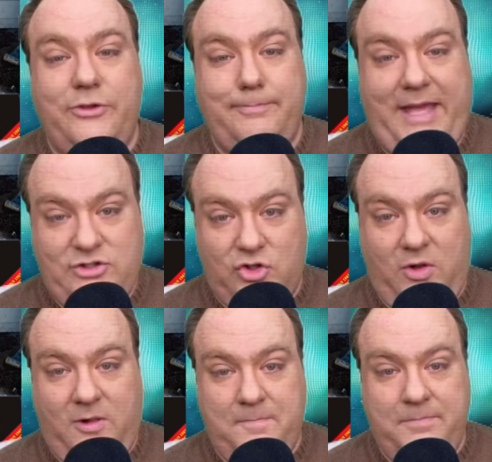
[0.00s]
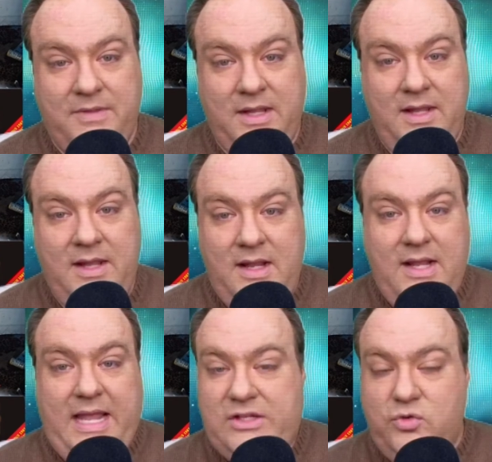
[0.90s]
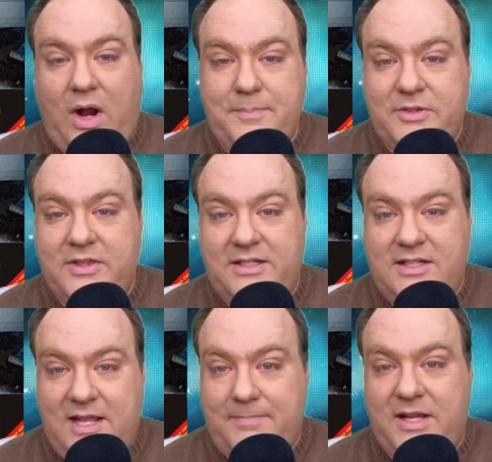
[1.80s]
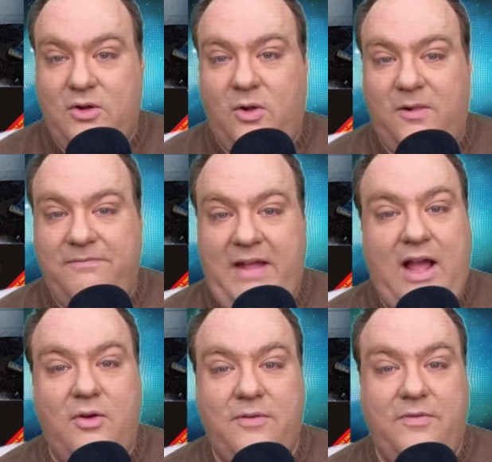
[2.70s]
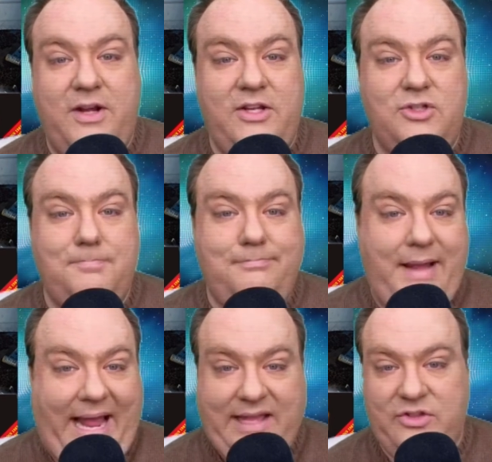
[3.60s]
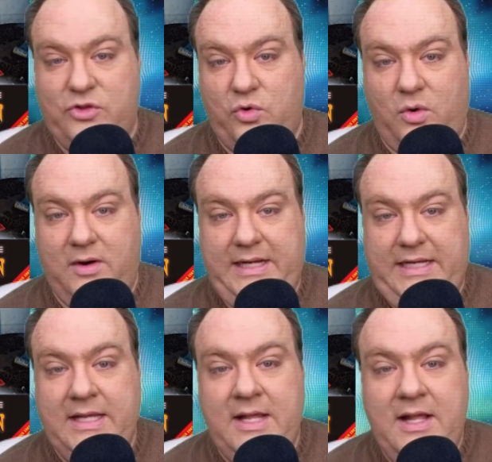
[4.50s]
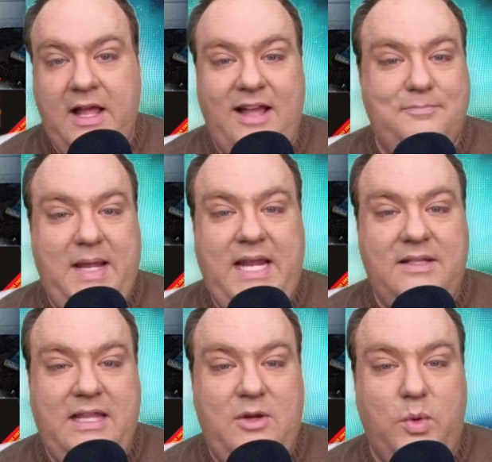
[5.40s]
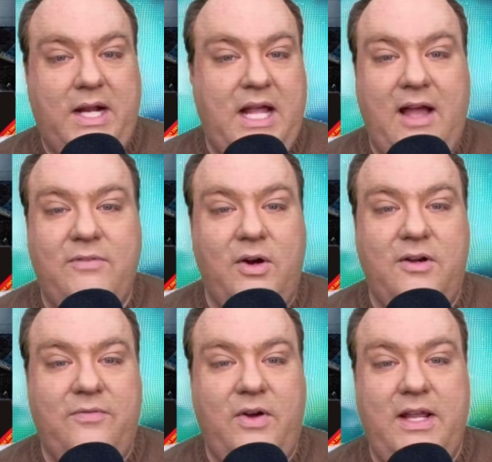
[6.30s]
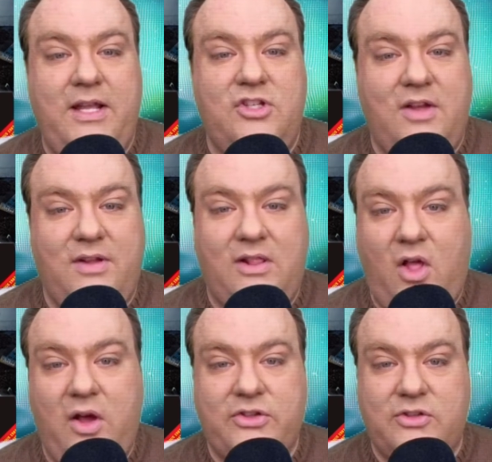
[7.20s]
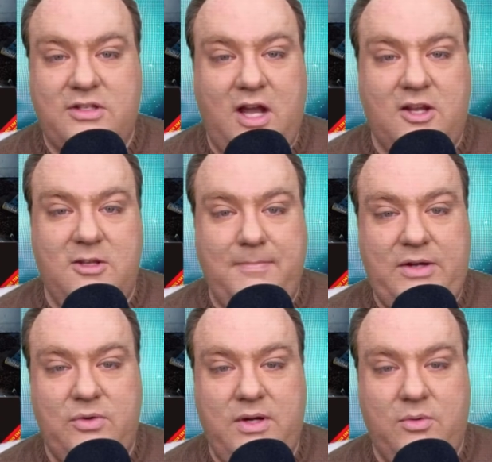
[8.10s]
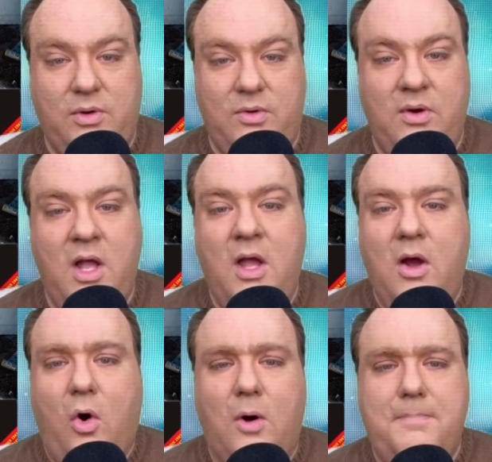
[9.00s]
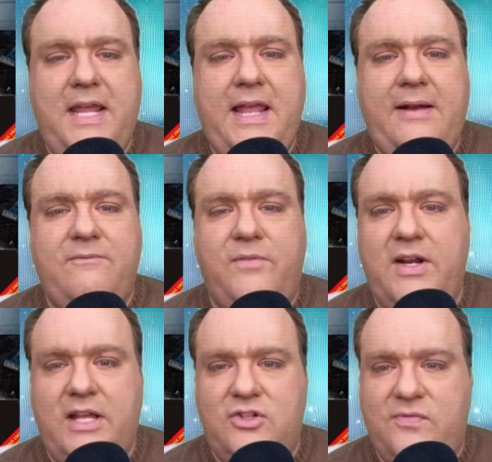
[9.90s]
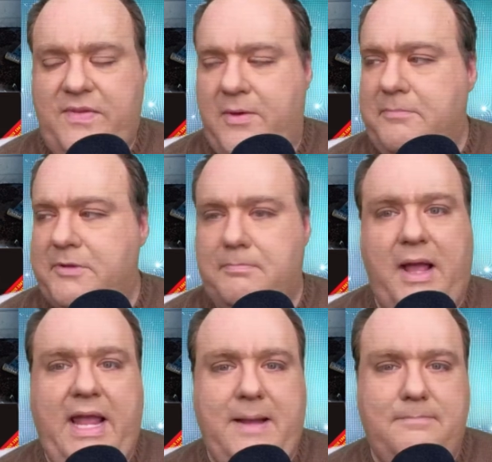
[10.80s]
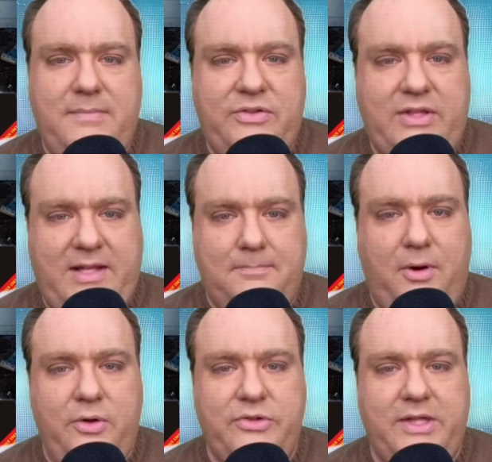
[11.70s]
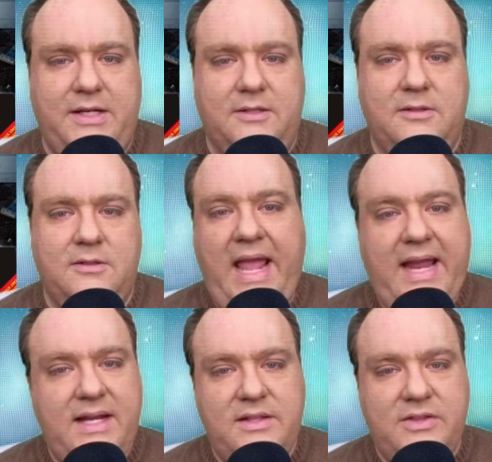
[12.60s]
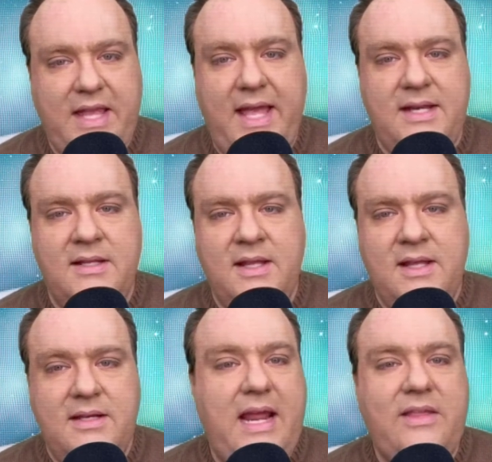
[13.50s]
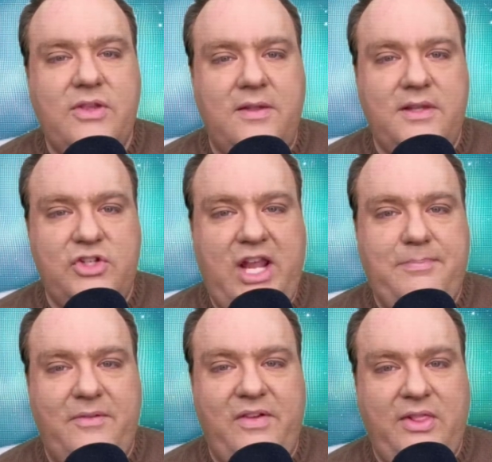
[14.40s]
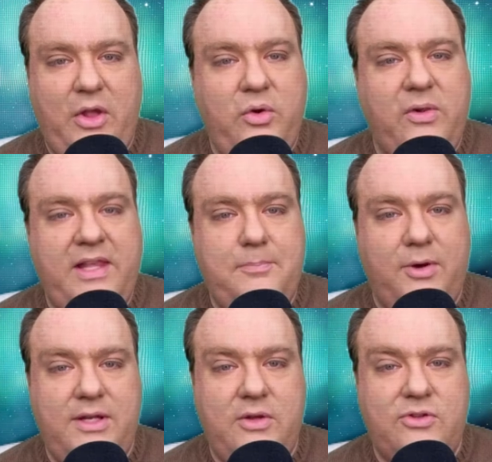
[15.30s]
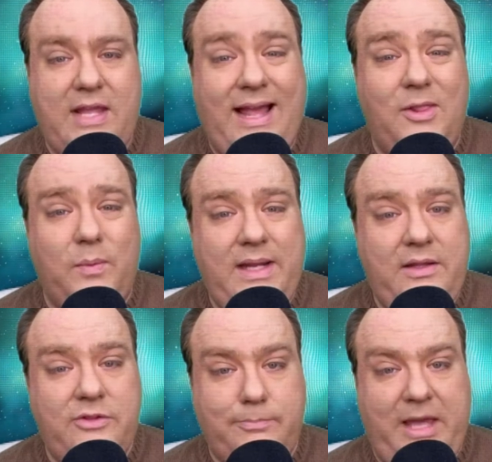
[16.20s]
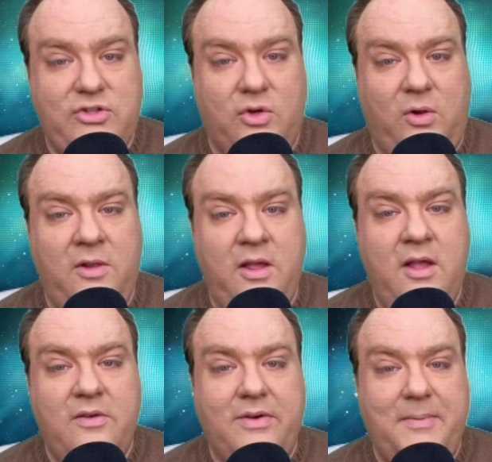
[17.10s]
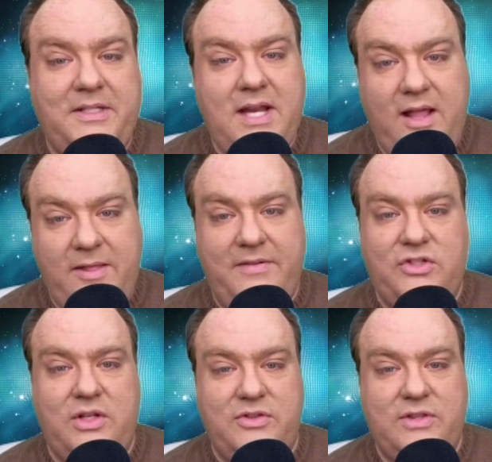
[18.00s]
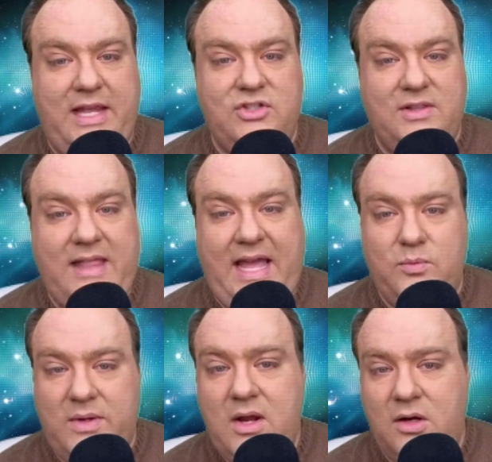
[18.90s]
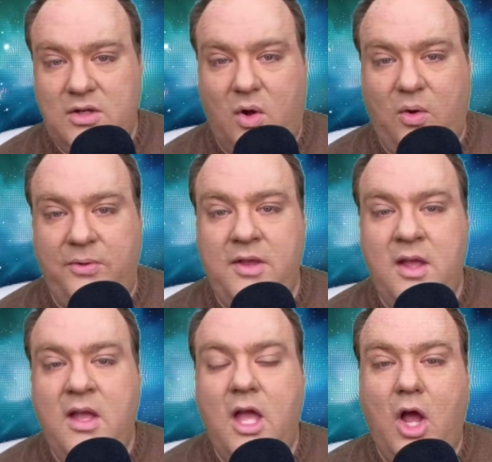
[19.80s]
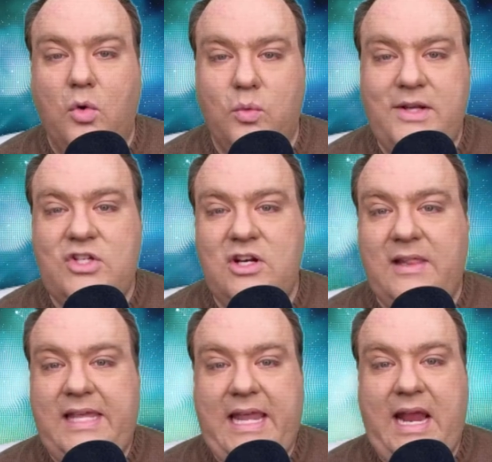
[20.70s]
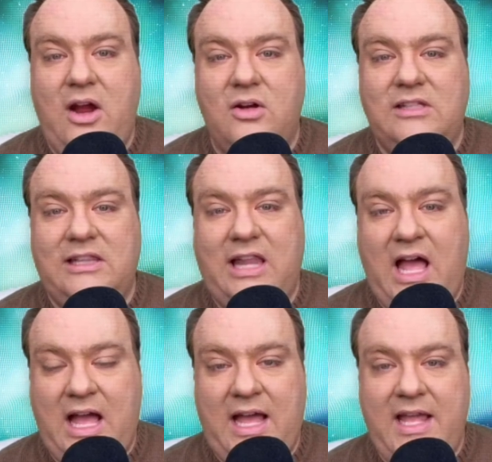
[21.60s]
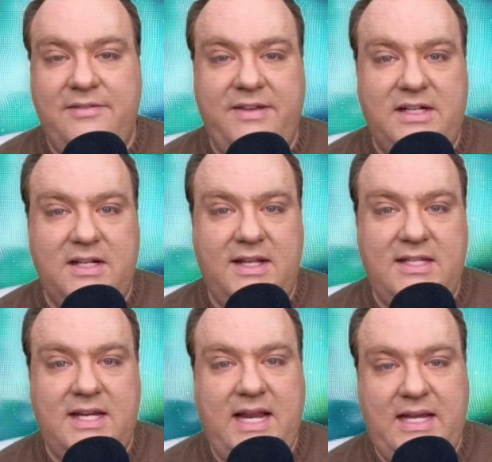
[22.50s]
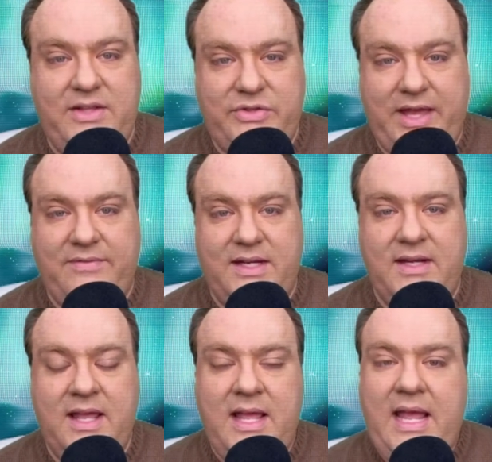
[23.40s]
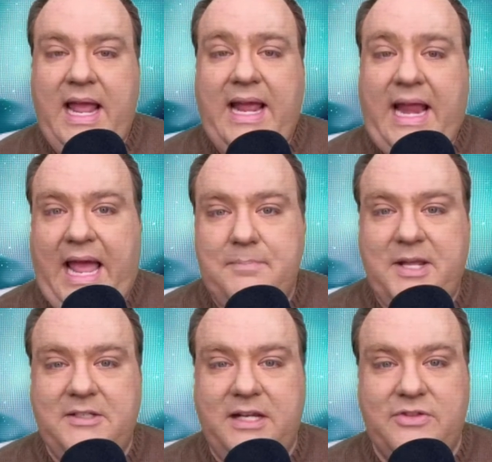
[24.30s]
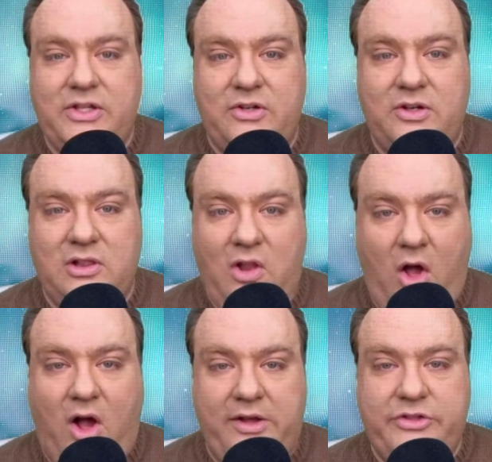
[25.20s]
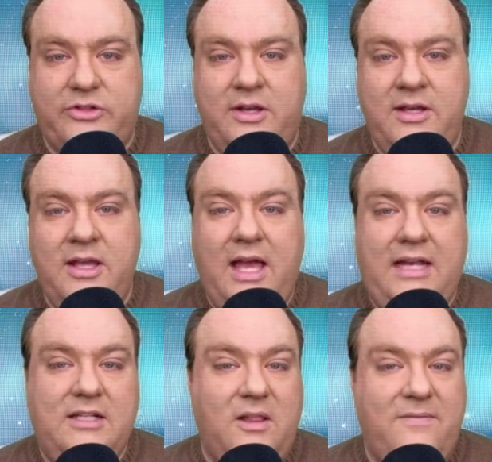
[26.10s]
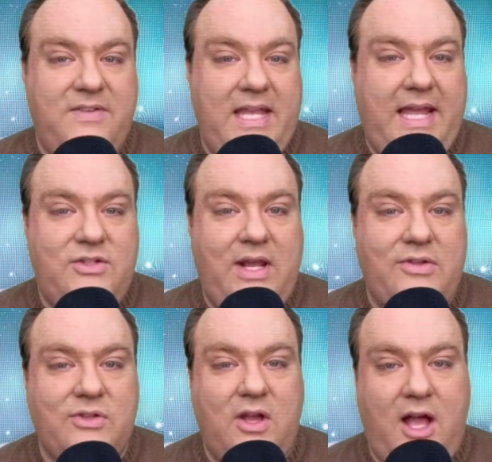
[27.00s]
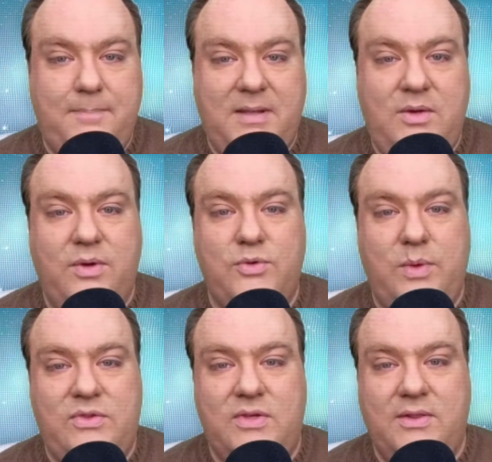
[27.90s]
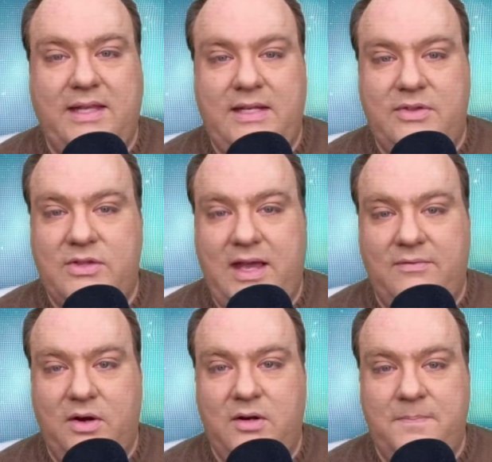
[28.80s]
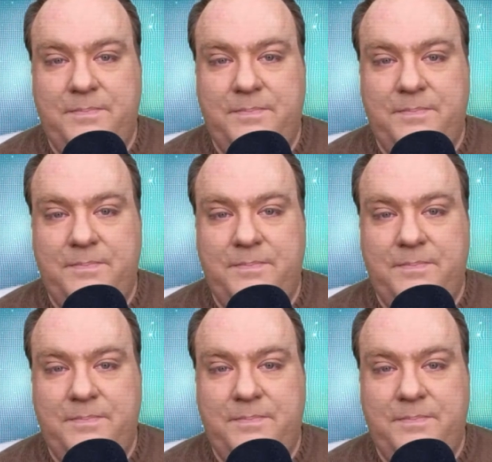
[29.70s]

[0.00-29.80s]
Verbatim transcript: Special. It drops the typical found footage backstory of being the recovered footage of a lost documentary crew or being footage filmed by a missing person, and instead takes on the shape of a locally produced Halloween special from a television station that, we are told, originally aired live in 1987 and had been considered lost until a VHS copy was recently discovered.